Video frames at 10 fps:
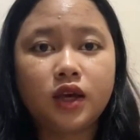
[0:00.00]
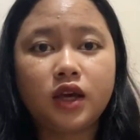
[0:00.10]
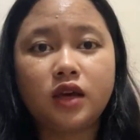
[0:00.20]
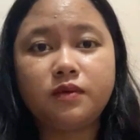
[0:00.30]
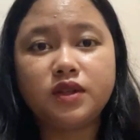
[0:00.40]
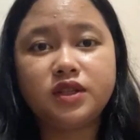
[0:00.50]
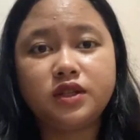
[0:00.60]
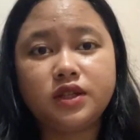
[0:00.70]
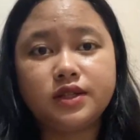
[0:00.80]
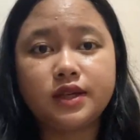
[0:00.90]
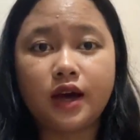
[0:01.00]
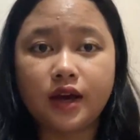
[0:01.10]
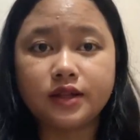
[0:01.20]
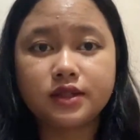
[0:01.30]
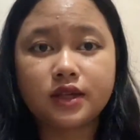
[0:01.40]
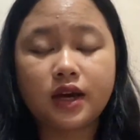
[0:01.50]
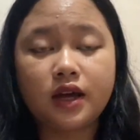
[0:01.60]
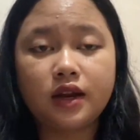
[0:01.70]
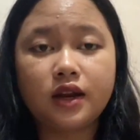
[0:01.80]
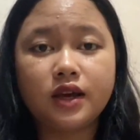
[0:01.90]
Imagine this, guys.
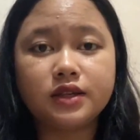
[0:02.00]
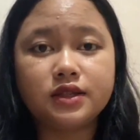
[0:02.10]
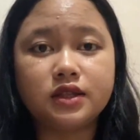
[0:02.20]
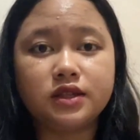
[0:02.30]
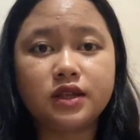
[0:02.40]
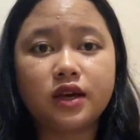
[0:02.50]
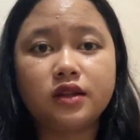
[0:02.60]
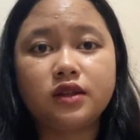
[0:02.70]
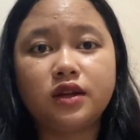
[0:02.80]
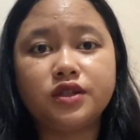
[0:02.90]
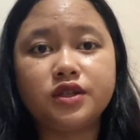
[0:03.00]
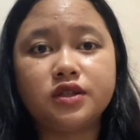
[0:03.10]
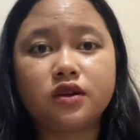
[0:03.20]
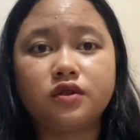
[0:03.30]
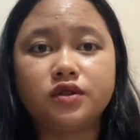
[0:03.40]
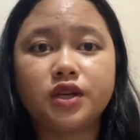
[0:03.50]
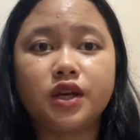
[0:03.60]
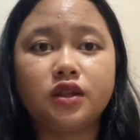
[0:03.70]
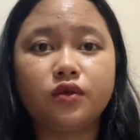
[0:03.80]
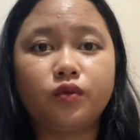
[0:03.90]
Canada is the second largest country
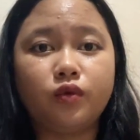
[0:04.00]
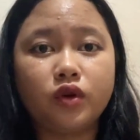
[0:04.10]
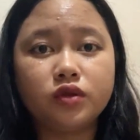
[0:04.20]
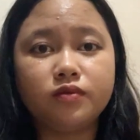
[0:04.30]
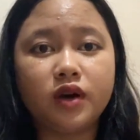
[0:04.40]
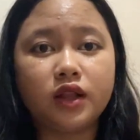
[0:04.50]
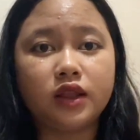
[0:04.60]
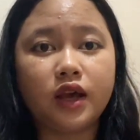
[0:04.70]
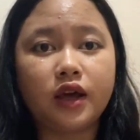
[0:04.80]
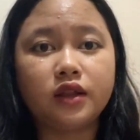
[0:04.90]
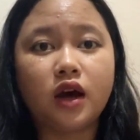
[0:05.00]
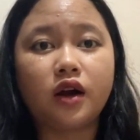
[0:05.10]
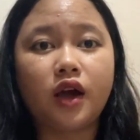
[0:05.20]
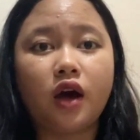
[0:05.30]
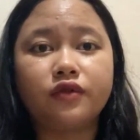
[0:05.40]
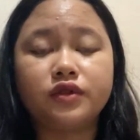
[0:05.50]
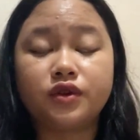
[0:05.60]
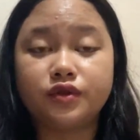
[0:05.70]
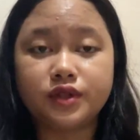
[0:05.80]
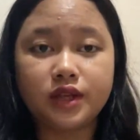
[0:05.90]
in the world by land area after
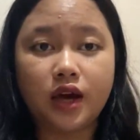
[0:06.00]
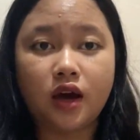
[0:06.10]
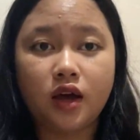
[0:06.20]
Russia.